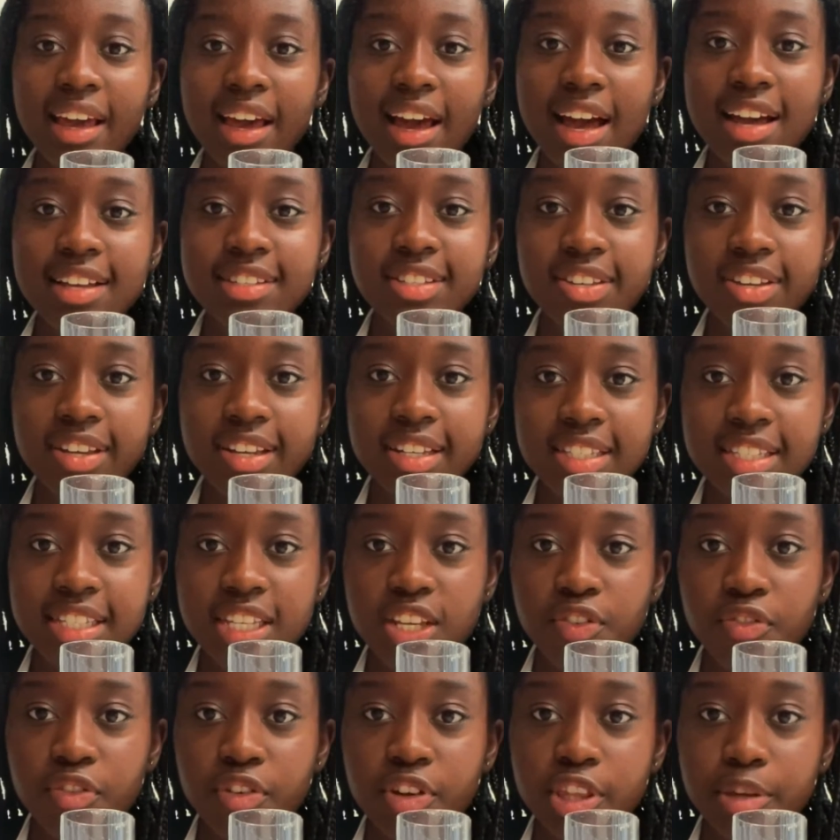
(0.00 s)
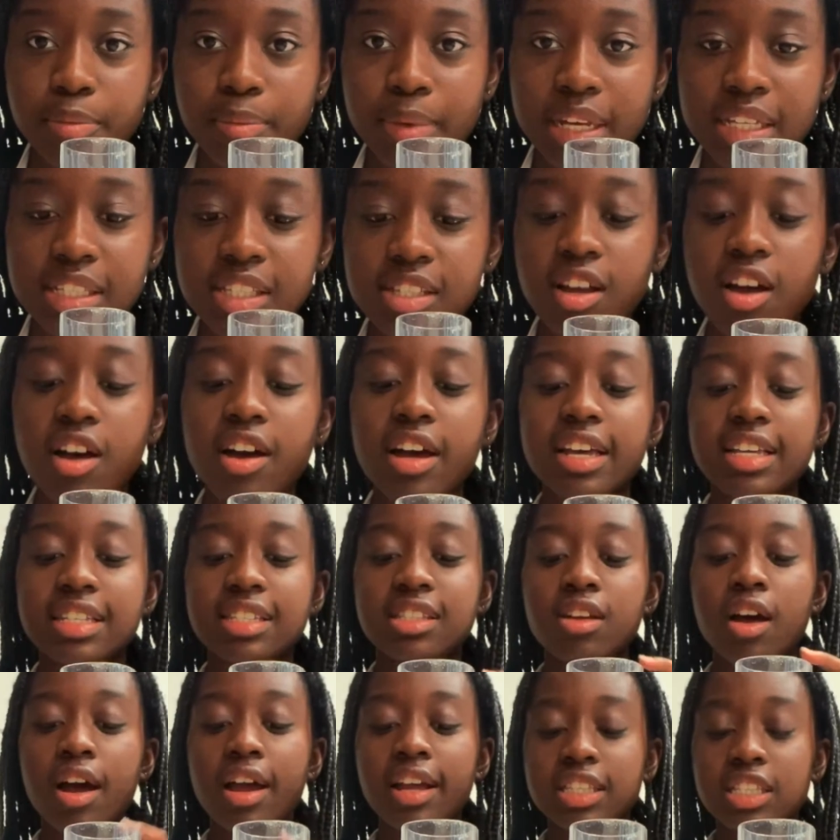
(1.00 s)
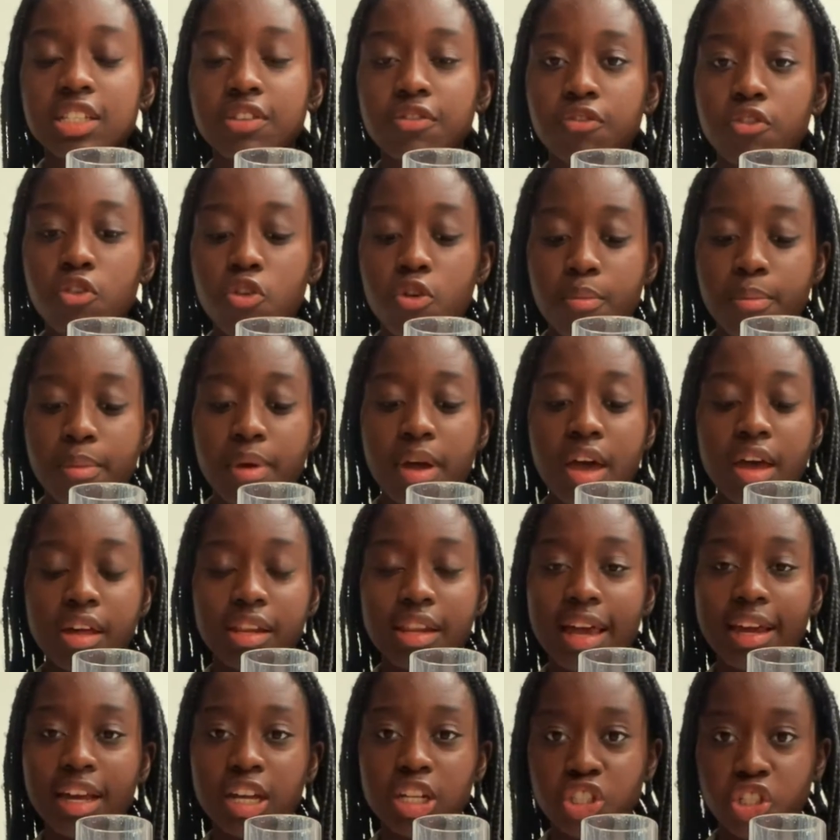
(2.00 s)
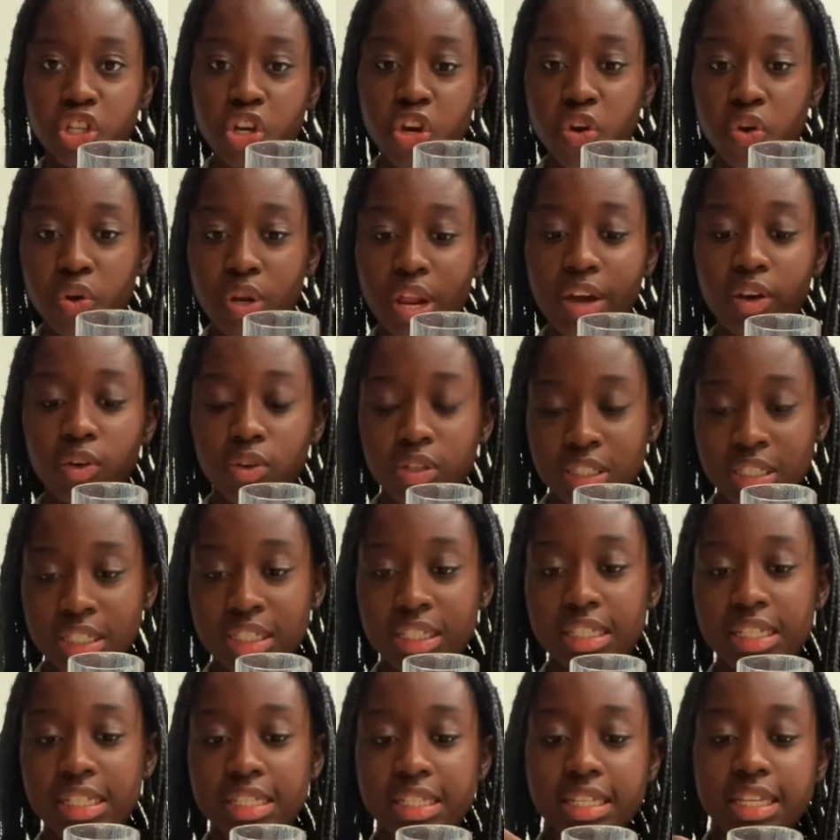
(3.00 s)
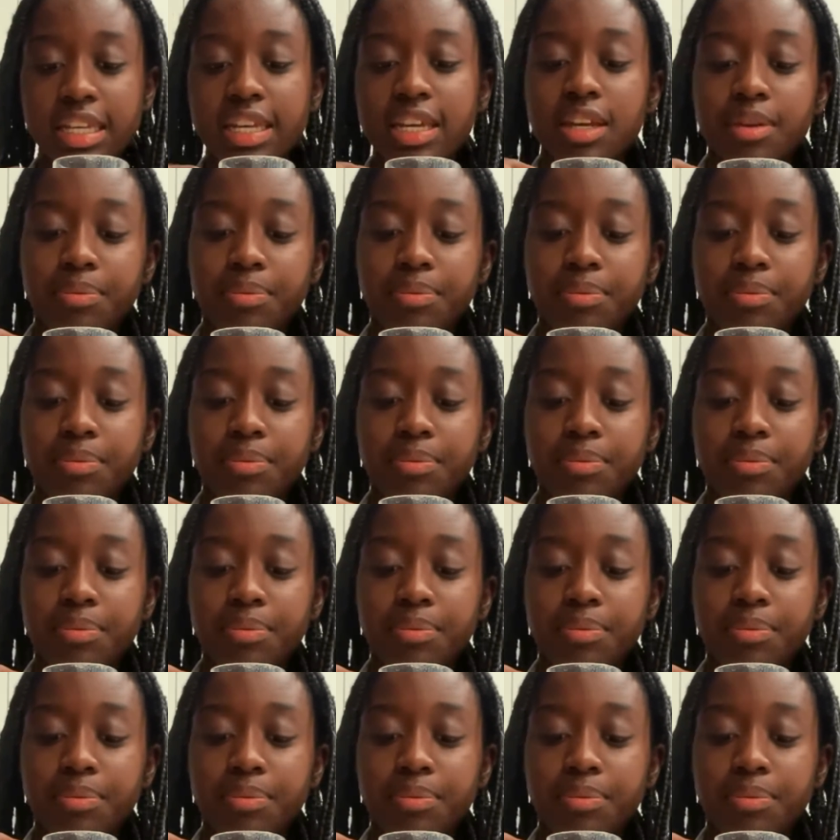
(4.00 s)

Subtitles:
As you can see through the mixer, it's starting to form like a dough-like consistency. So